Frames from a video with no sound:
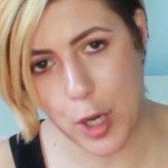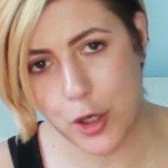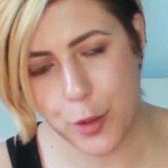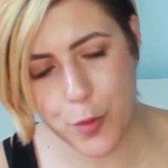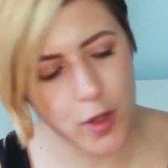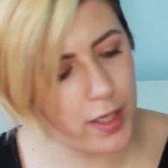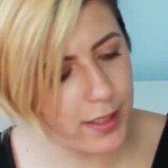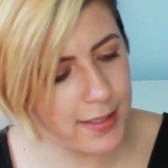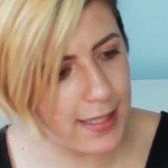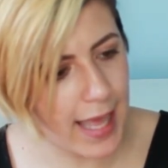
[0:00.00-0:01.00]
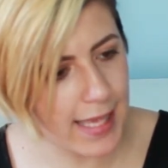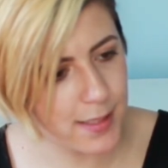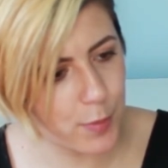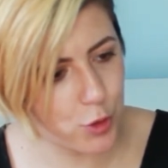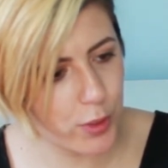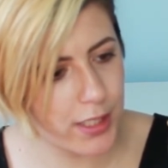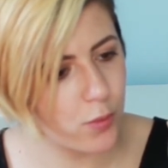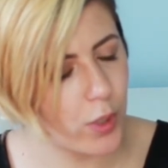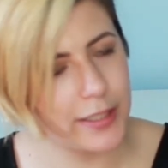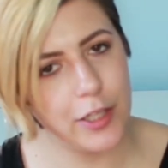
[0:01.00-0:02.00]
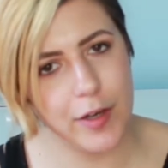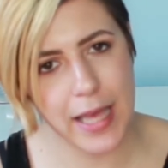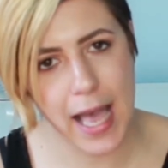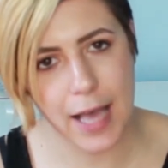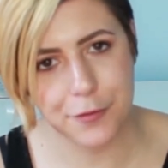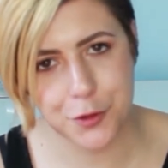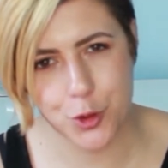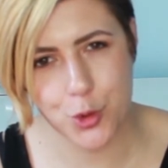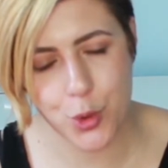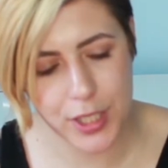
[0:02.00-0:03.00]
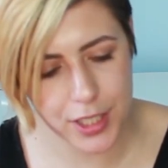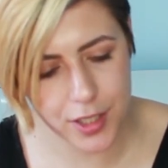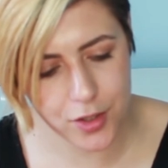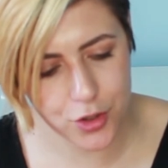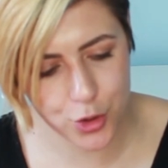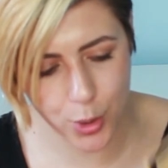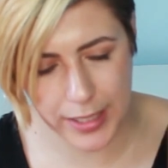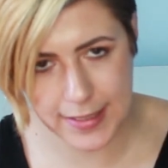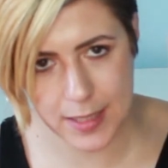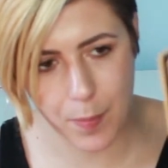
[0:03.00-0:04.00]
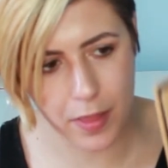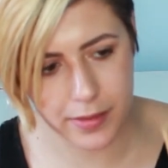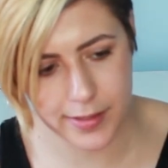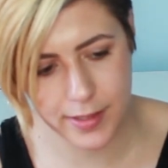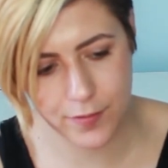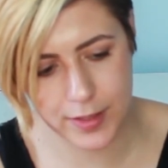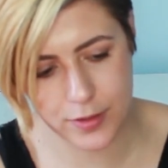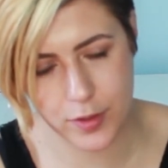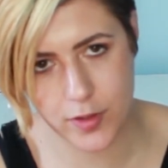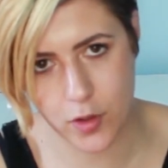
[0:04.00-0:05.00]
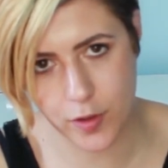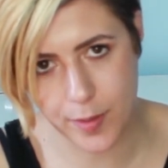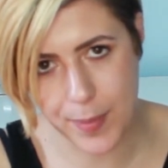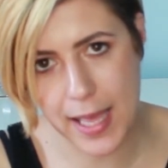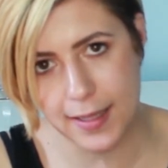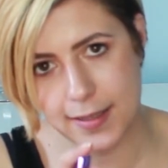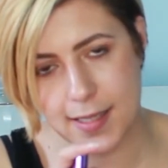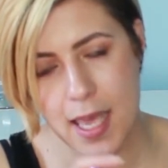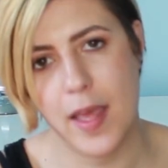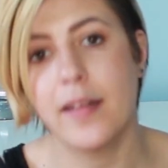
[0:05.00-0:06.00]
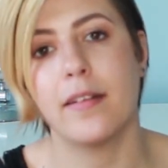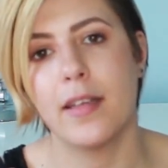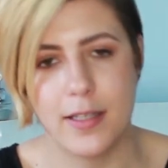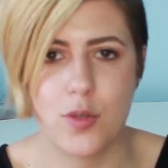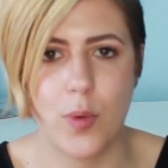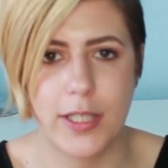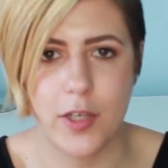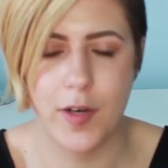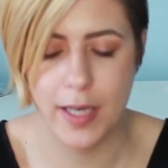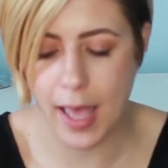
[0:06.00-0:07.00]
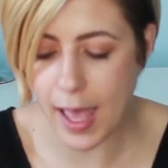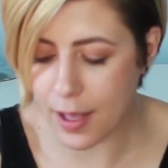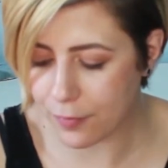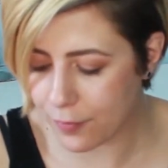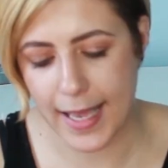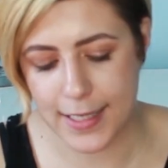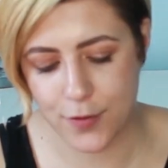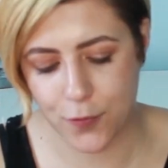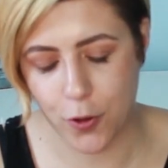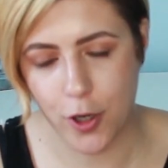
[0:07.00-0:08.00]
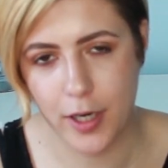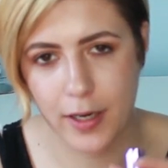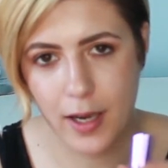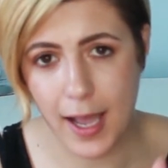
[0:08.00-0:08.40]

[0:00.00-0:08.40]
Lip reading: powder products last between 1.5 to 2 years, so 18 months if it's written on the palette, then it's 1.5 years. As for